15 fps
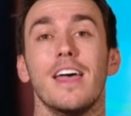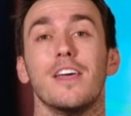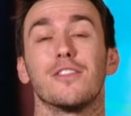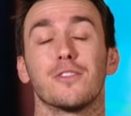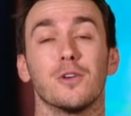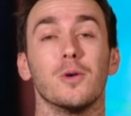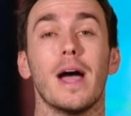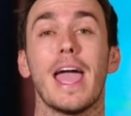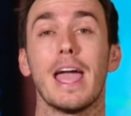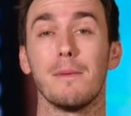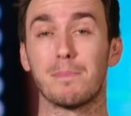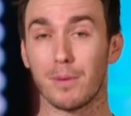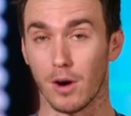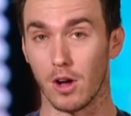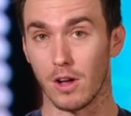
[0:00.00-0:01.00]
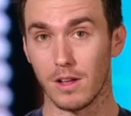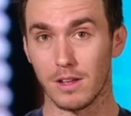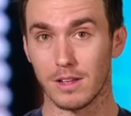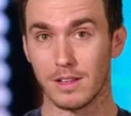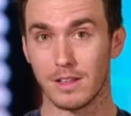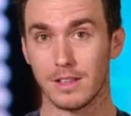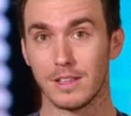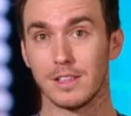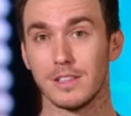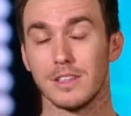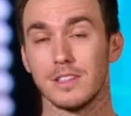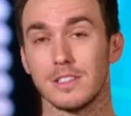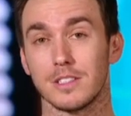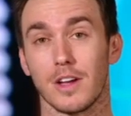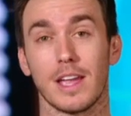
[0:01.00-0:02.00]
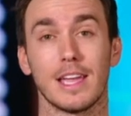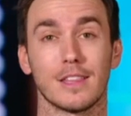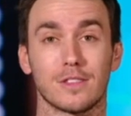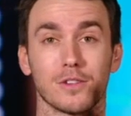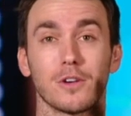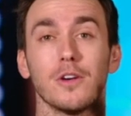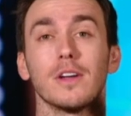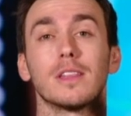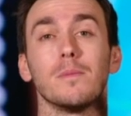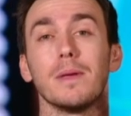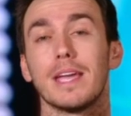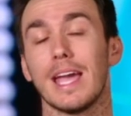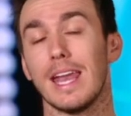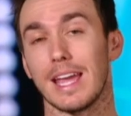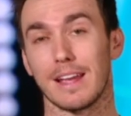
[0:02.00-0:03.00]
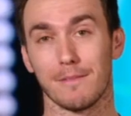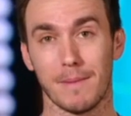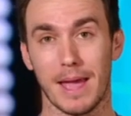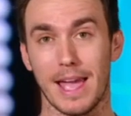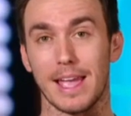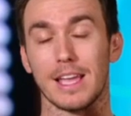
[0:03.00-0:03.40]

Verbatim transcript: Through April, so he threw at the beginning of May.